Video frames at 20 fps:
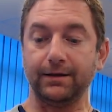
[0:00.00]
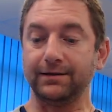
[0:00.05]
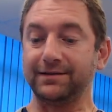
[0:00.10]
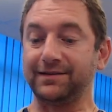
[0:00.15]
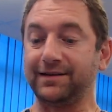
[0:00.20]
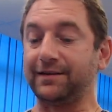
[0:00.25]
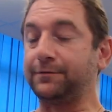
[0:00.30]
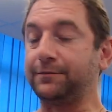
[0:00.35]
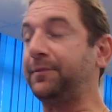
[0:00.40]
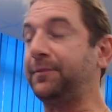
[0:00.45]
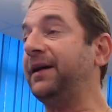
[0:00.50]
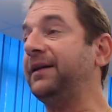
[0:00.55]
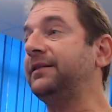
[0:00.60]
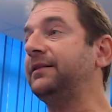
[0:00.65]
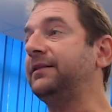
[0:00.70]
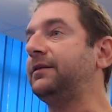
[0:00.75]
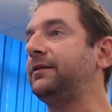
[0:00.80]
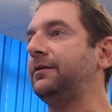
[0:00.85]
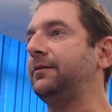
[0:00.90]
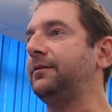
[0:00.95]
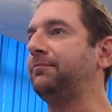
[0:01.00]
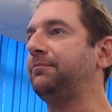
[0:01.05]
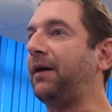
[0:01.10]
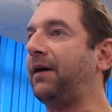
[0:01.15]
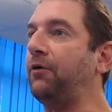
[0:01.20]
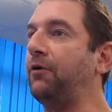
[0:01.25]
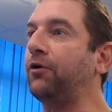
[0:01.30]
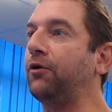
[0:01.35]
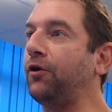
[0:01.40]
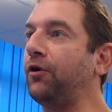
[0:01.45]
Suspend,
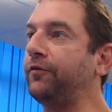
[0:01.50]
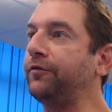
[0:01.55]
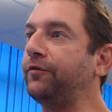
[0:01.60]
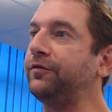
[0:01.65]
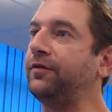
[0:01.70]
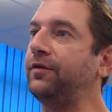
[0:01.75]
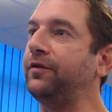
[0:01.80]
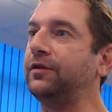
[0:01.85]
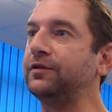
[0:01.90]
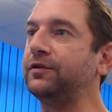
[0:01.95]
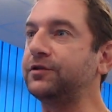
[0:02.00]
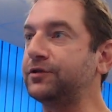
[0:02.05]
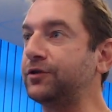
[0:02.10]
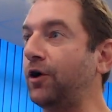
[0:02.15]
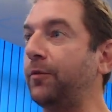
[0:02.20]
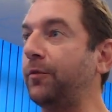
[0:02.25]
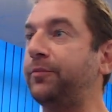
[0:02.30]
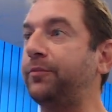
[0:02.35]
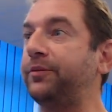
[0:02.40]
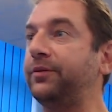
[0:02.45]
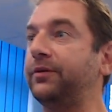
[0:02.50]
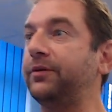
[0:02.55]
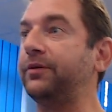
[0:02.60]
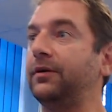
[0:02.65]
power off, stop,